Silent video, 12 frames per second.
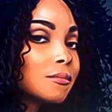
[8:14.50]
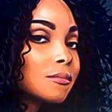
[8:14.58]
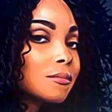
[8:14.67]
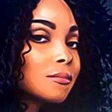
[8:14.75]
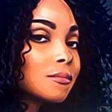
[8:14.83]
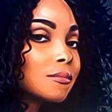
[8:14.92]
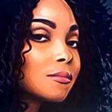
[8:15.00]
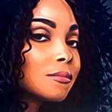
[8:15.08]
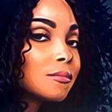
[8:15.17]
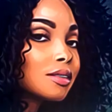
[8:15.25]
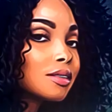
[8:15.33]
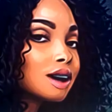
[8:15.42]
So can
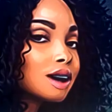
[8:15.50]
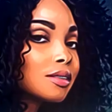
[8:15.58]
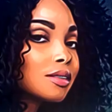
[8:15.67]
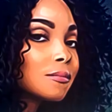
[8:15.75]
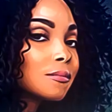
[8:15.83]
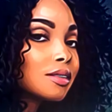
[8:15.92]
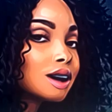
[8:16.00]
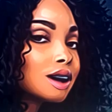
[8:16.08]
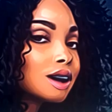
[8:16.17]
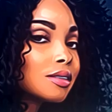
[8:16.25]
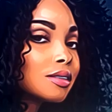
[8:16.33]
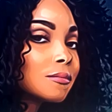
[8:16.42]
Ben not
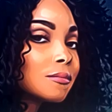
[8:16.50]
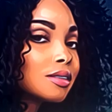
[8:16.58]
do it